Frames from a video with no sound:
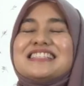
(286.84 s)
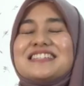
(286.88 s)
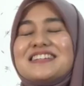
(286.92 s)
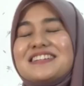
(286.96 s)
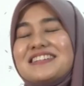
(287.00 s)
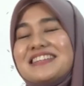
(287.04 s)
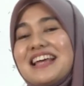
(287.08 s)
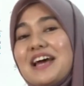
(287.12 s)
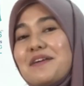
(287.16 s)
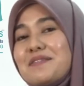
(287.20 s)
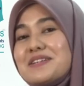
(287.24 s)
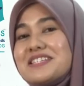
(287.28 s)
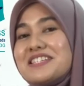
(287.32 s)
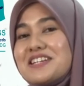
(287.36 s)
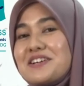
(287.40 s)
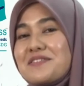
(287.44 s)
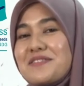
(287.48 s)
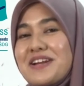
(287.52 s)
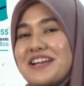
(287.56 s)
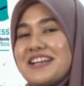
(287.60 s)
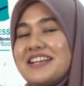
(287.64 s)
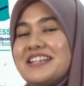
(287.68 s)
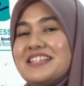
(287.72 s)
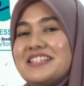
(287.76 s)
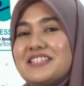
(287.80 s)
So that was a
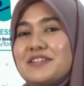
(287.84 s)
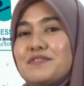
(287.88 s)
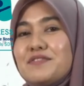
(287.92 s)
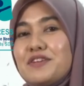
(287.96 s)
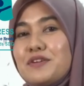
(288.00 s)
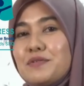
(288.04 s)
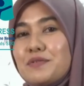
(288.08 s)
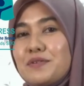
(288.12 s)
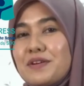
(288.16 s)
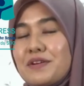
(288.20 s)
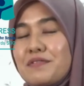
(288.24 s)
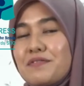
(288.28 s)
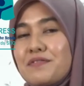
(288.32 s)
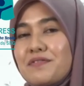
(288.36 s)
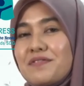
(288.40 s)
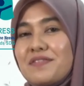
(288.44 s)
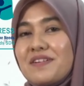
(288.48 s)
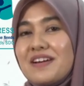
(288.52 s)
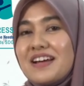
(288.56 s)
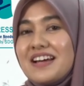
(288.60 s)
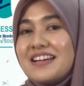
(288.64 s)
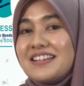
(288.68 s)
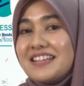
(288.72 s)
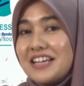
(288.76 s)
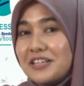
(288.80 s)
great interview
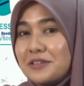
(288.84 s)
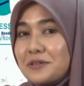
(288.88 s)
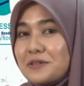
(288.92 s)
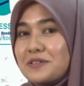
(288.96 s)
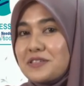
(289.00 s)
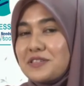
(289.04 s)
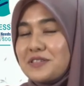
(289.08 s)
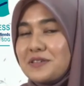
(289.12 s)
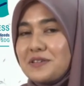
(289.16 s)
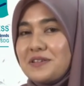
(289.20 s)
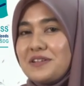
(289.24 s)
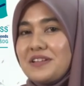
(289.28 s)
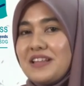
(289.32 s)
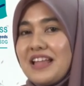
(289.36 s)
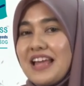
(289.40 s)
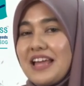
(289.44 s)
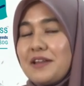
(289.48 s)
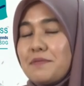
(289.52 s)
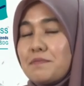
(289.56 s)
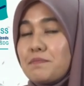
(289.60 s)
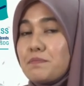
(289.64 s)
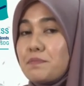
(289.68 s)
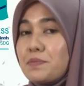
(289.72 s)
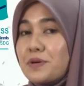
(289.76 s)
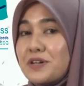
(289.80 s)
with Dr. Zul,
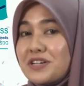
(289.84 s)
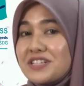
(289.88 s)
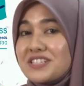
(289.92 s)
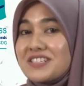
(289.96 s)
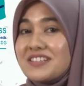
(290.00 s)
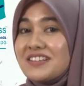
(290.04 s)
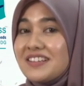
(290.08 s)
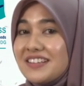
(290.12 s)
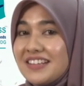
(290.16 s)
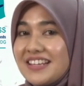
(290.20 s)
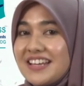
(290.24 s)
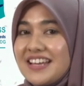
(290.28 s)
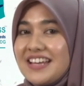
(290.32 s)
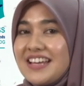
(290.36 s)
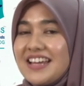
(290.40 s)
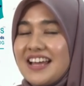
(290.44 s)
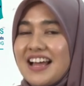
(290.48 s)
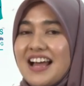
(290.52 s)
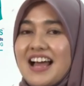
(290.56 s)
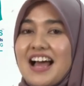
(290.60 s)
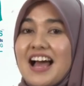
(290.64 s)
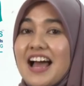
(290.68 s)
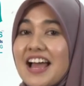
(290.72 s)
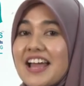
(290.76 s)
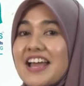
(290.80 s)
and
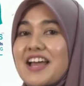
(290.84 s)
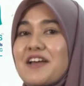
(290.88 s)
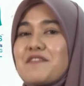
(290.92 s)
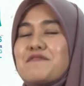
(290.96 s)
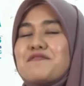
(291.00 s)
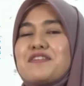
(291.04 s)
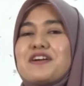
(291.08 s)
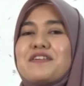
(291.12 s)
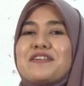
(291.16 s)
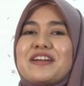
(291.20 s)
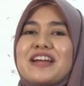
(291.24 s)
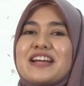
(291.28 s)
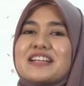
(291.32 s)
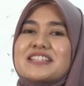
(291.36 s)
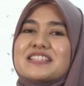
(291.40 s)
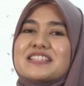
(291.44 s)
personally, I am very